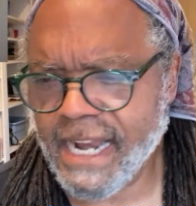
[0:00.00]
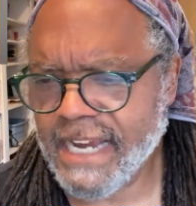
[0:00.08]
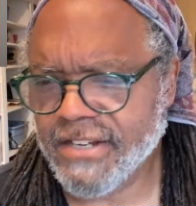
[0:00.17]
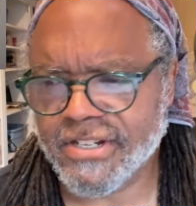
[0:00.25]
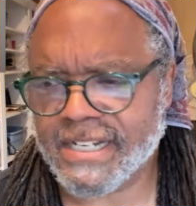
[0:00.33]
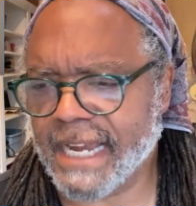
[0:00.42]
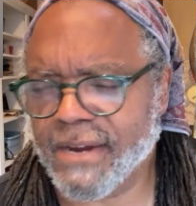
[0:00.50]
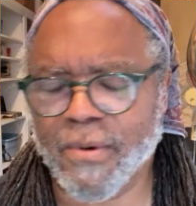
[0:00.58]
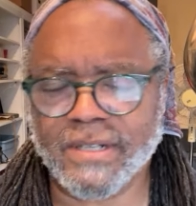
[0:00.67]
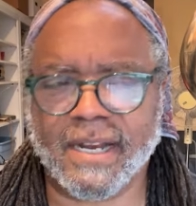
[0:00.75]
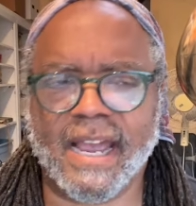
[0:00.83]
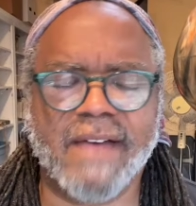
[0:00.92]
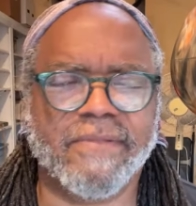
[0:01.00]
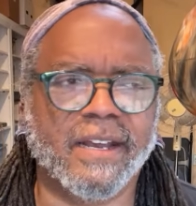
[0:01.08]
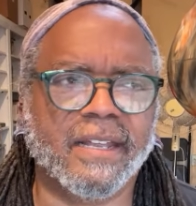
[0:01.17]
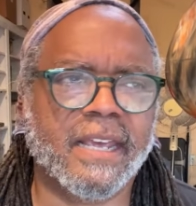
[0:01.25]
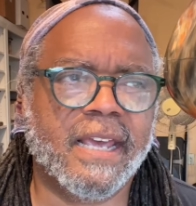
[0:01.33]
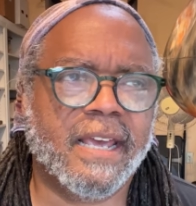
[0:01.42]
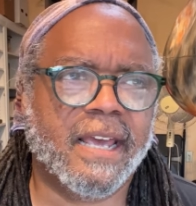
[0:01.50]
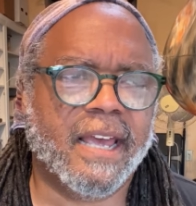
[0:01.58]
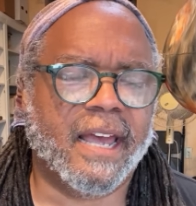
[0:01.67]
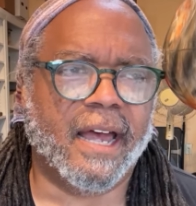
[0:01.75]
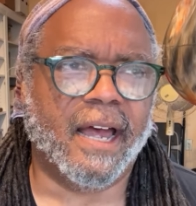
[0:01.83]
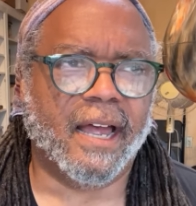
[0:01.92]
And he's just like he wasn't having it.
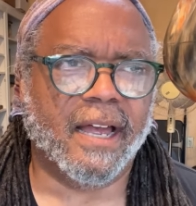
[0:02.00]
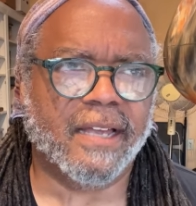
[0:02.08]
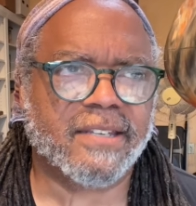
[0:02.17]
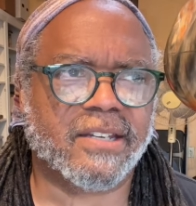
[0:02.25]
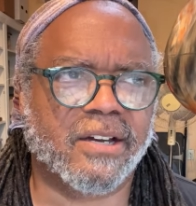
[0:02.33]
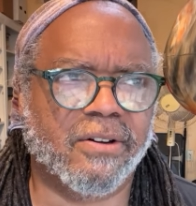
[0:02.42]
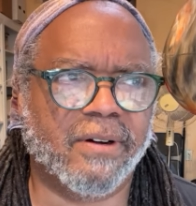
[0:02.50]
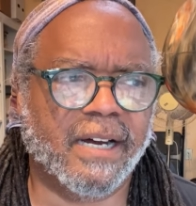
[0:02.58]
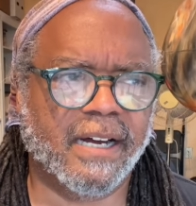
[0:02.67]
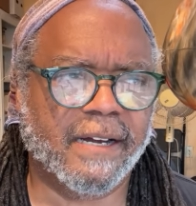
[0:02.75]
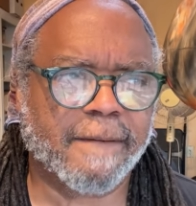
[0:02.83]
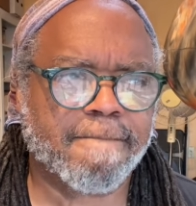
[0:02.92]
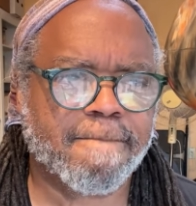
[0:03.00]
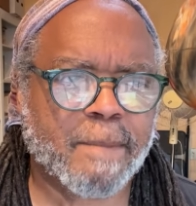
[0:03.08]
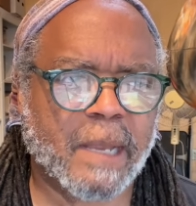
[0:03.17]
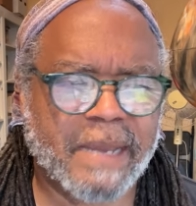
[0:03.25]
Uh, so uh,